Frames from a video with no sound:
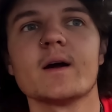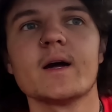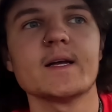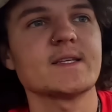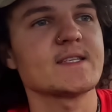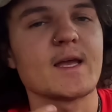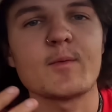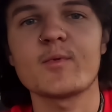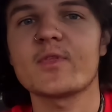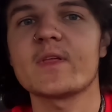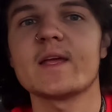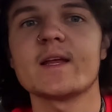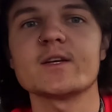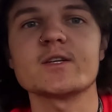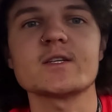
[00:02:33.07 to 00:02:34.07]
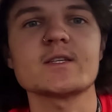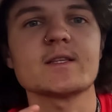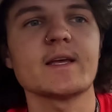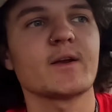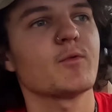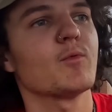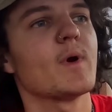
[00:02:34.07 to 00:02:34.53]
Uh, same thing, just
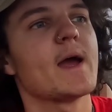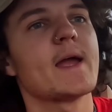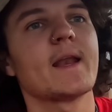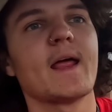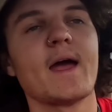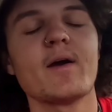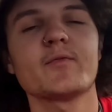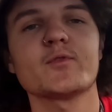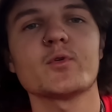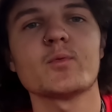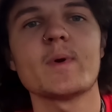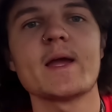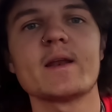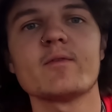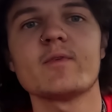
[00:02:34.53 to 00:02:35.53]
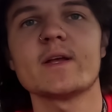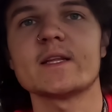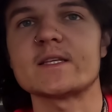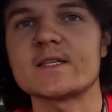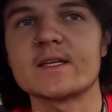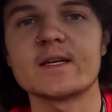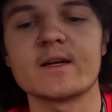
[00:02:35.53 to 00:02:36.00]
like right after rain
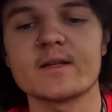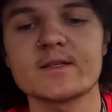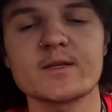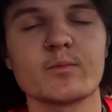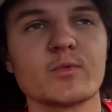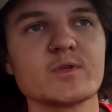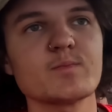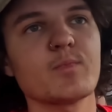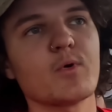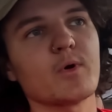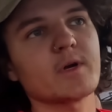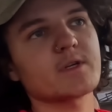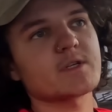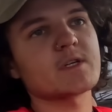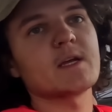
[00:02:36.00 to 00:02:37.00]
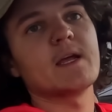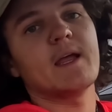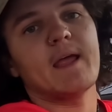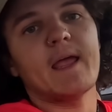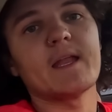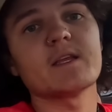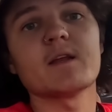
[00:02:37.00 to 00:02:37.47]
event, sitting on someone's porch.
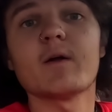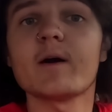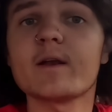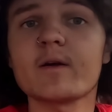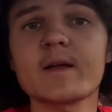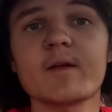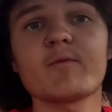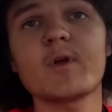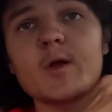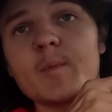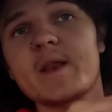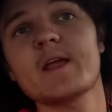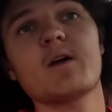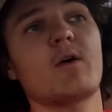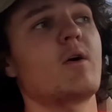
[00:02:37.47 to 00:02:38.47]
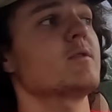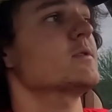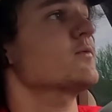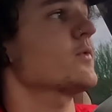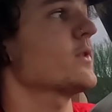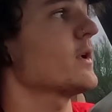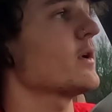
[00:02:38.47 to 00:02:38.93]
And you know, I don't get very many
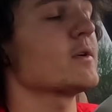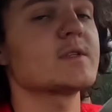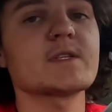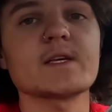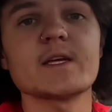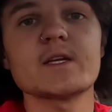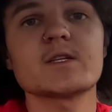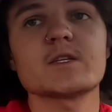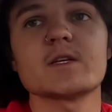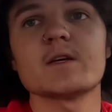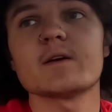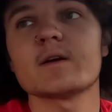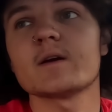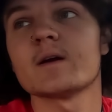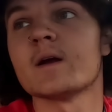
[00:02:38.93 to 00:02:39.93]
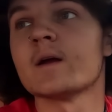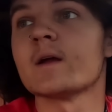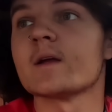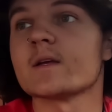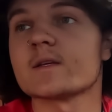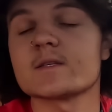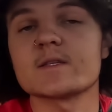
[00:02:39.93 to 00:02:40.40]
calls for those each year,
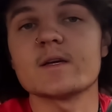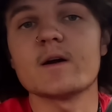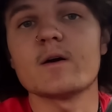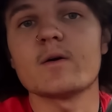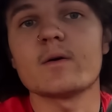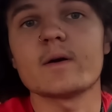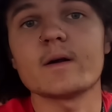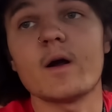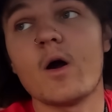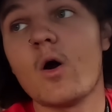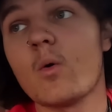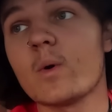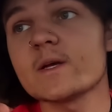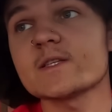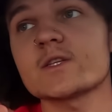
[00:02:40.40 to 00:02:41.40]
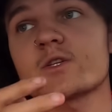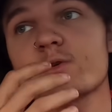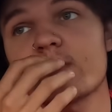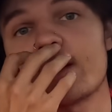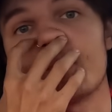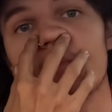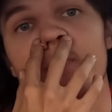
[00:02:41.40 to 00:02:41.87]
so always a
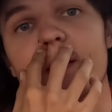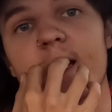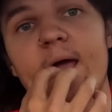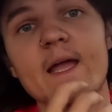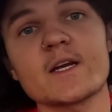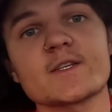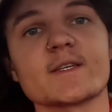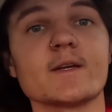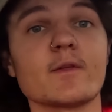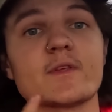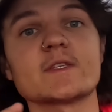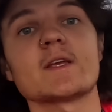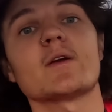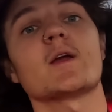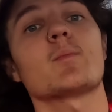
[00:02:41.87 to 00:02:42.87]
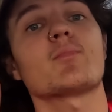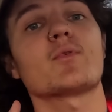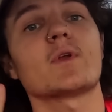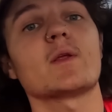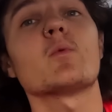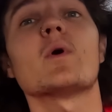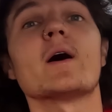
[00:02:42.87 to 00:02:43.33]
treat. But I actually know this area
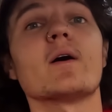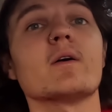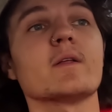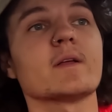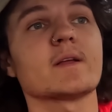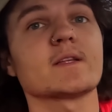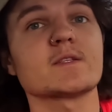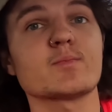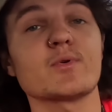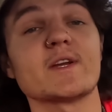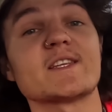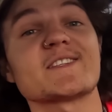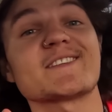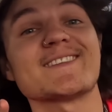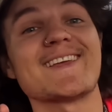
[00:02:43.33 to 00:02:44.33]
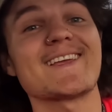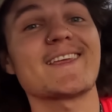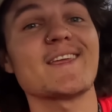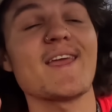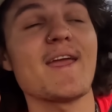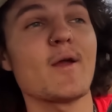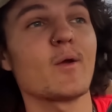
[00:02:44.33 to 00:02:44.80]
pretty well. It's a pretty
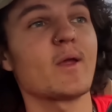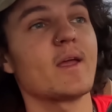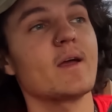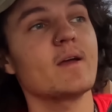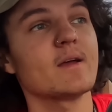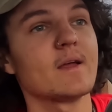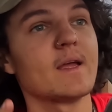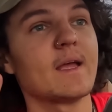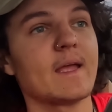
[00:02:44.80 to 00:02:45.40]
snaky area,